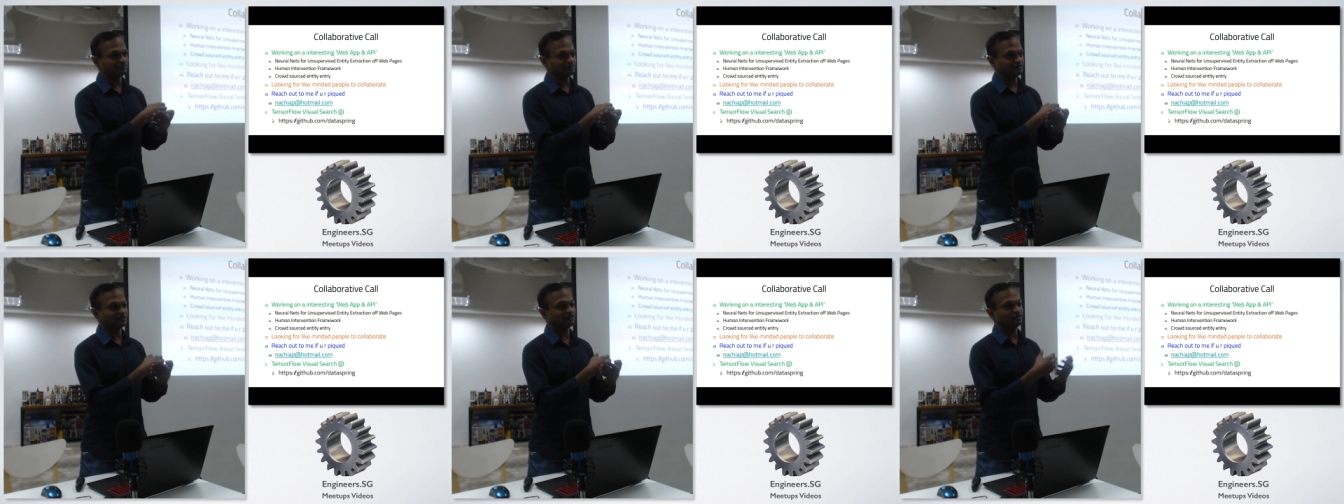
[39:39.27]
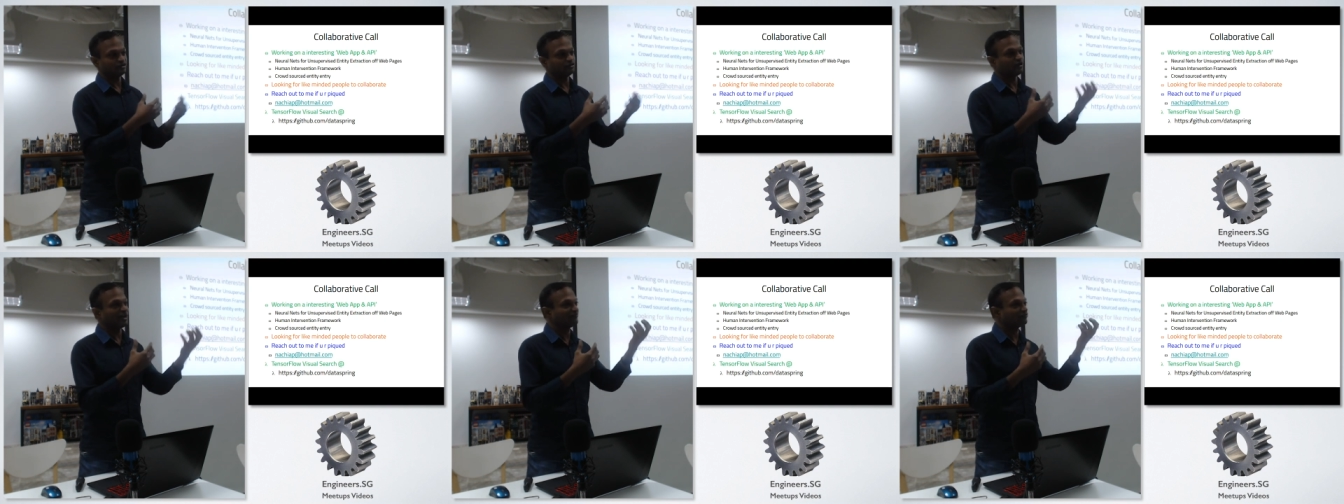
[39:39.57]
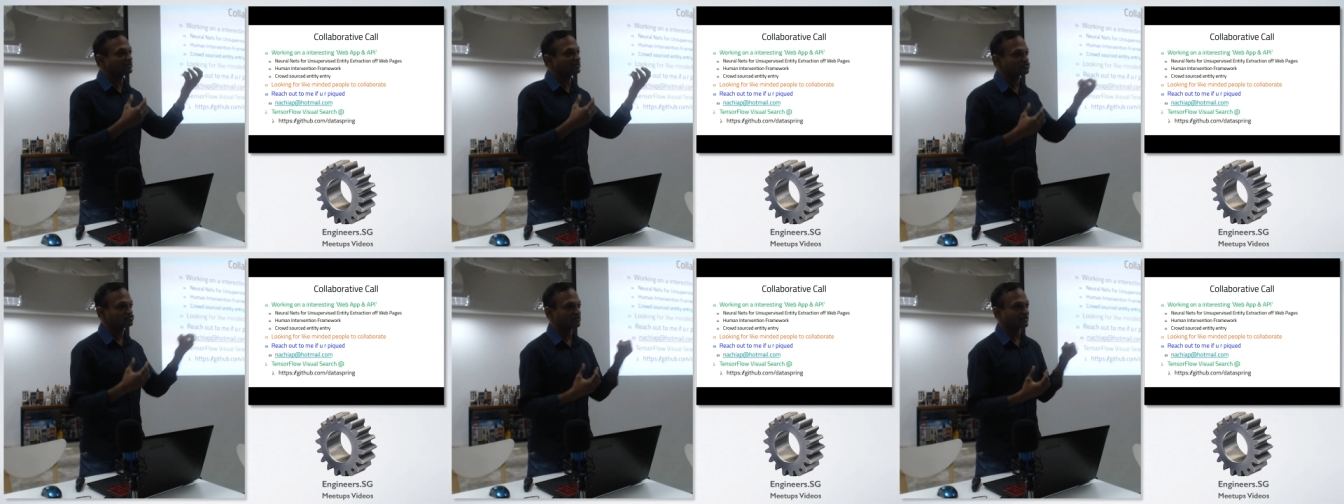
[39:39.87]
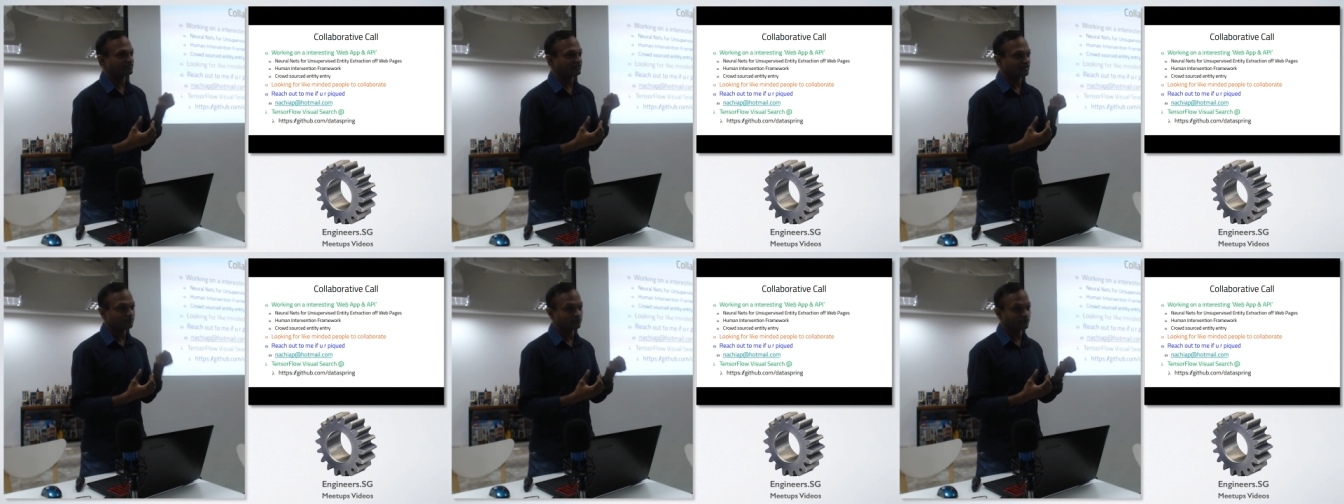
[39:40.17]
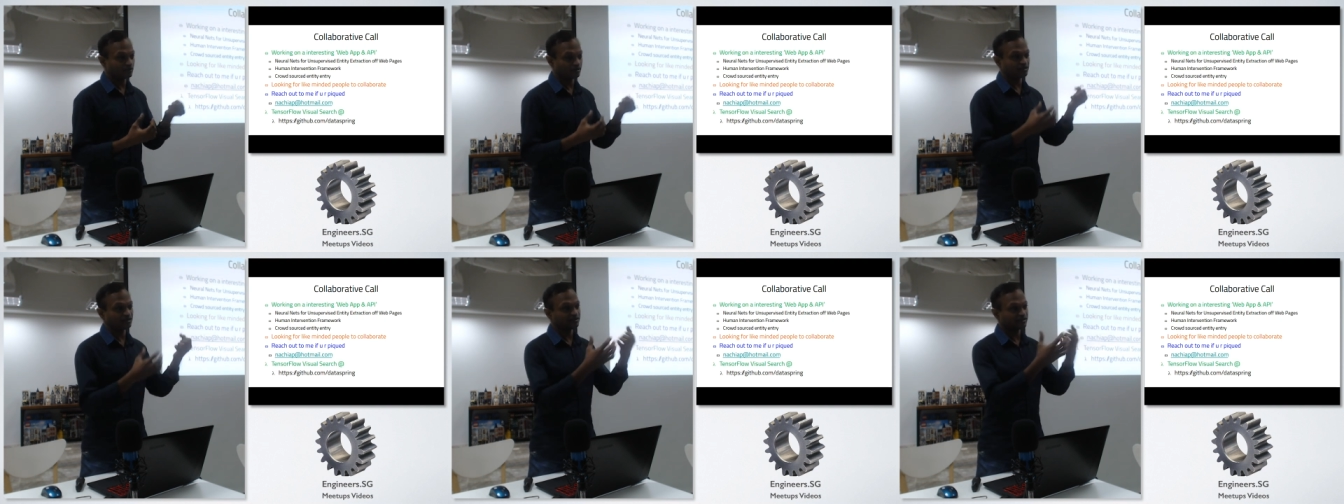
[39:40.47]
uh, you have to extract the,
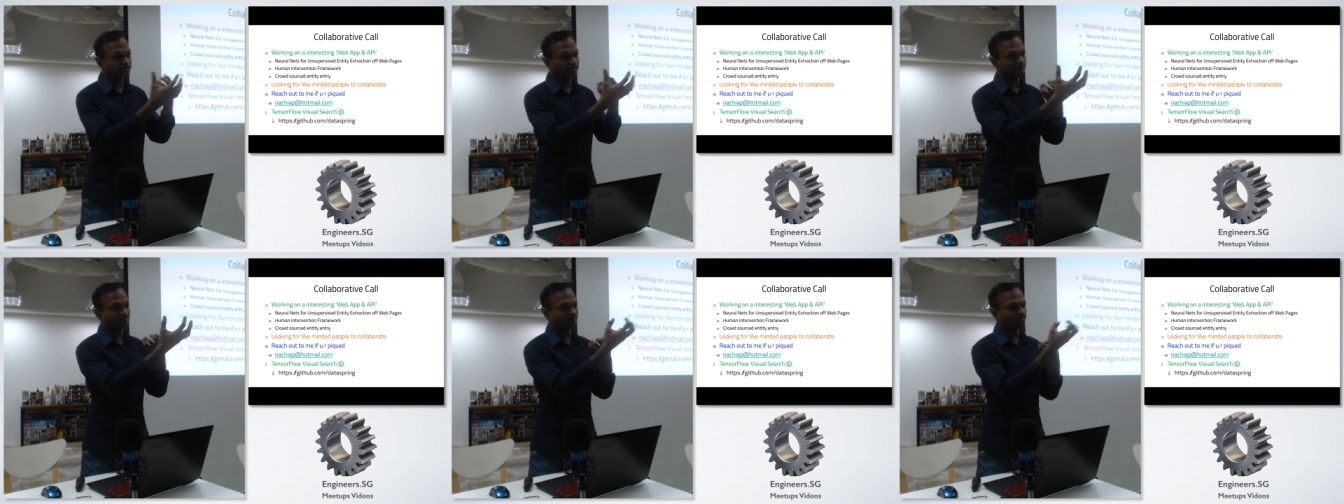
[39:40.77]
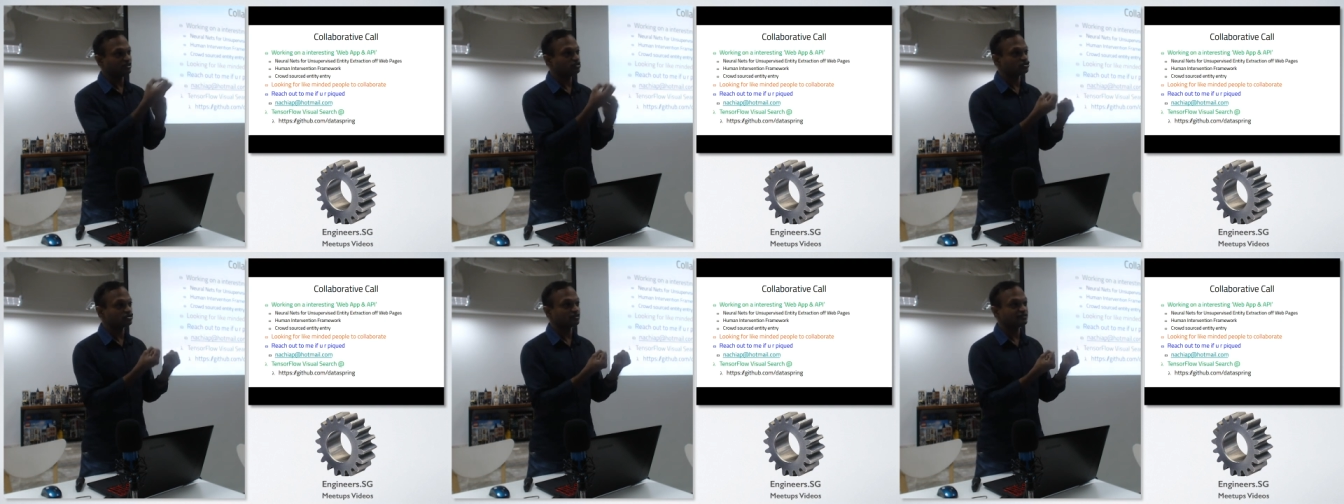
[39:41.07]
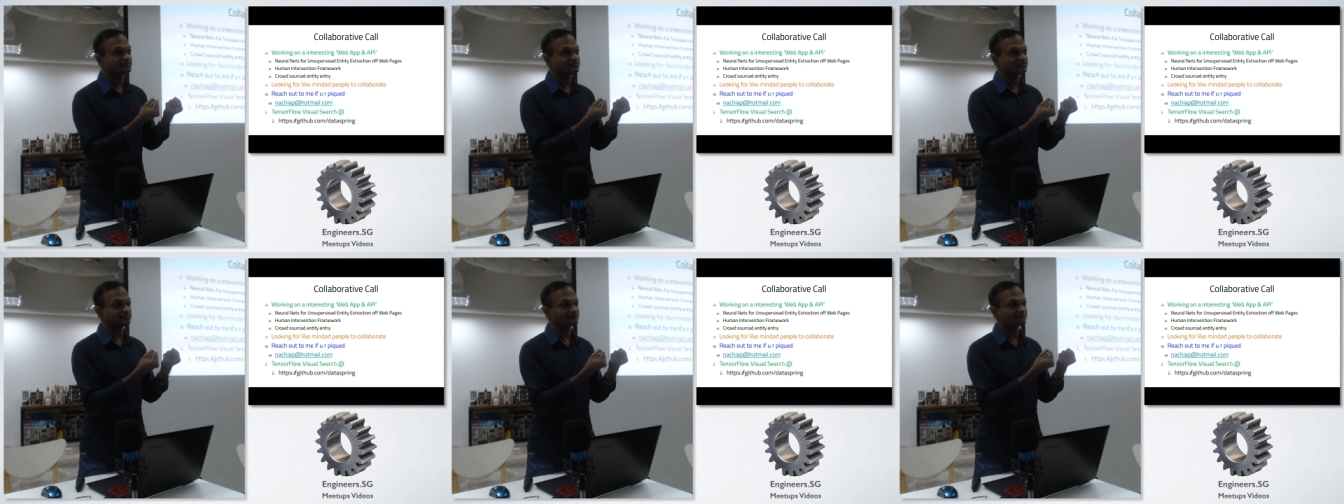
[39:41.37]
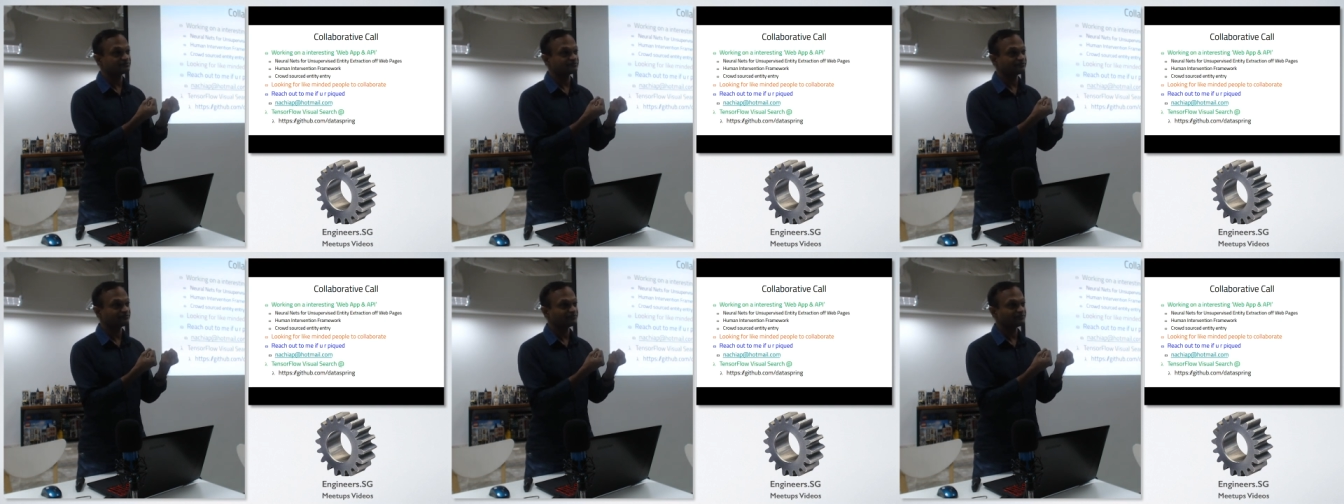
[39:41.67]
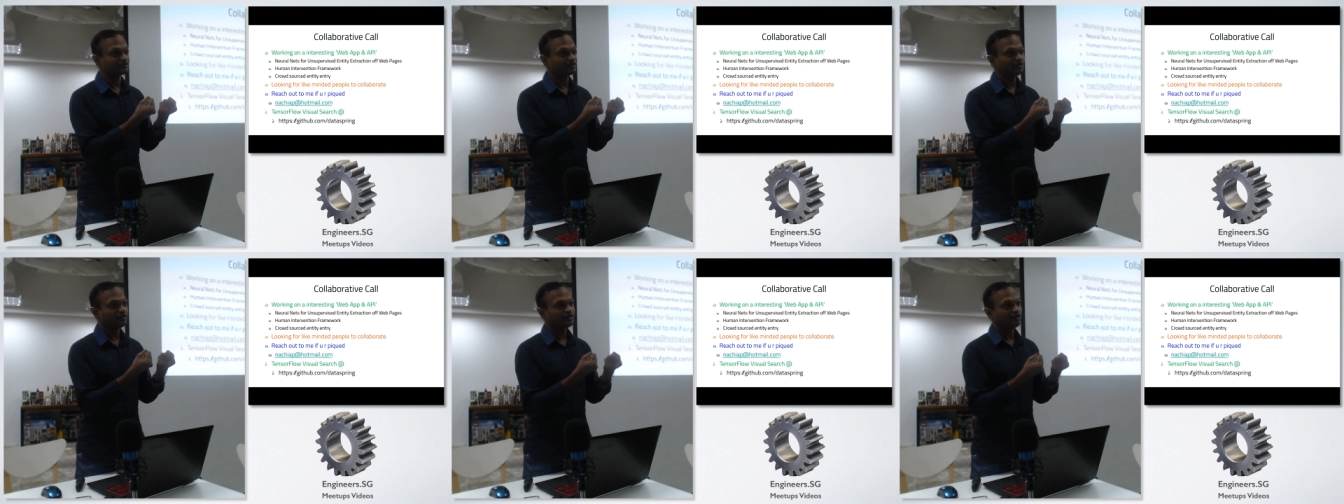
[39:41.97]
uh, the, features.
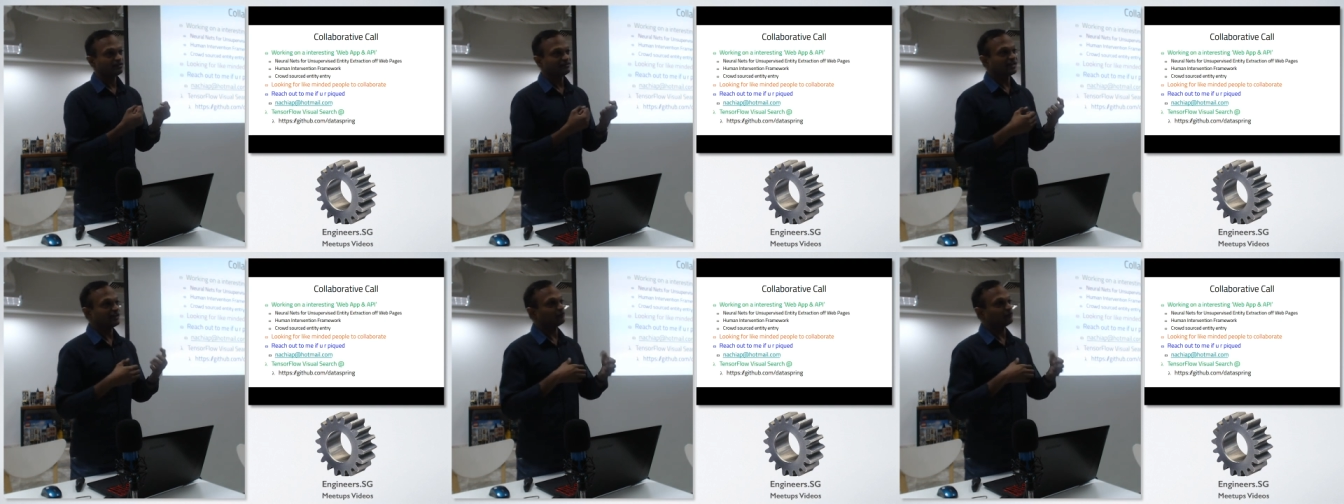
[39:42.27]
Then